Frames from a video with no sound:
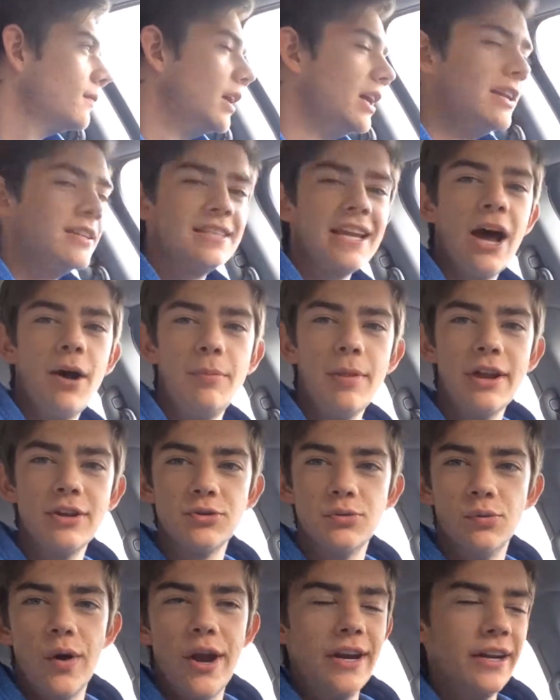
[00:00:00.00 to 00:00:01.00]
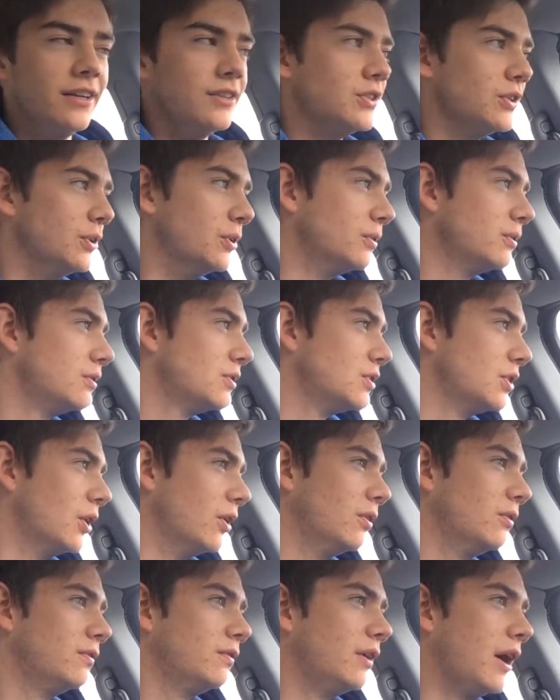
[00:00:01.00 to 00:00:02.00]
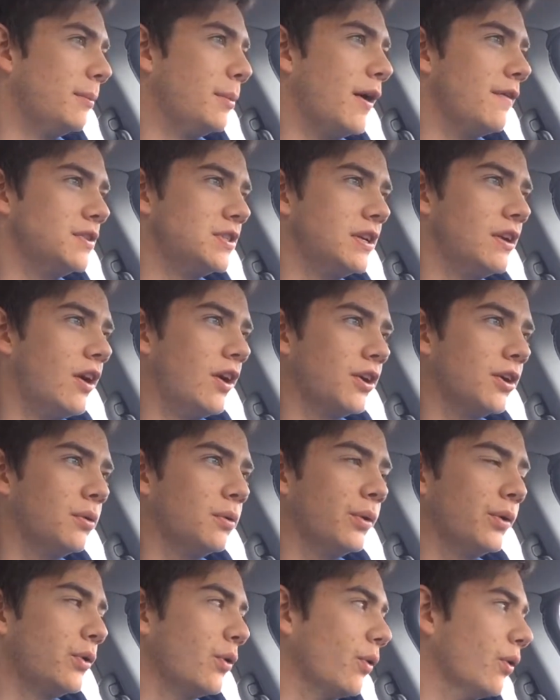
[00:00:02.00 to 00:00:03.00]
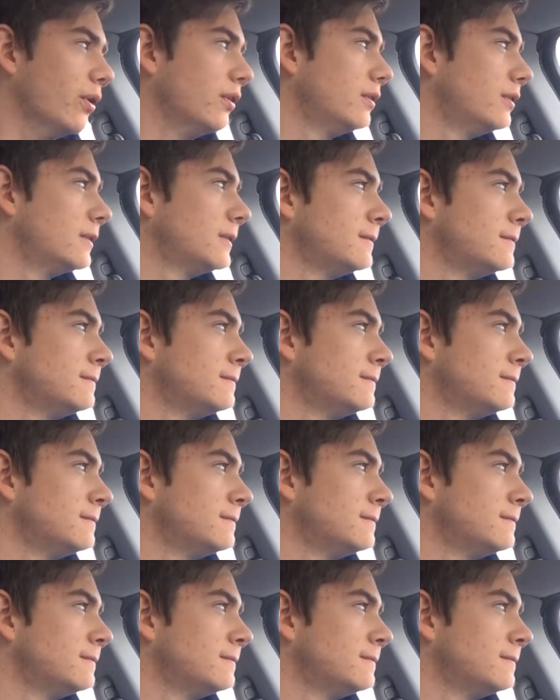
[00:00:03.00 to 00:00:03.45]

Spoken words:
It doesn't help that it's raining too, so I'm obviously not gonna record.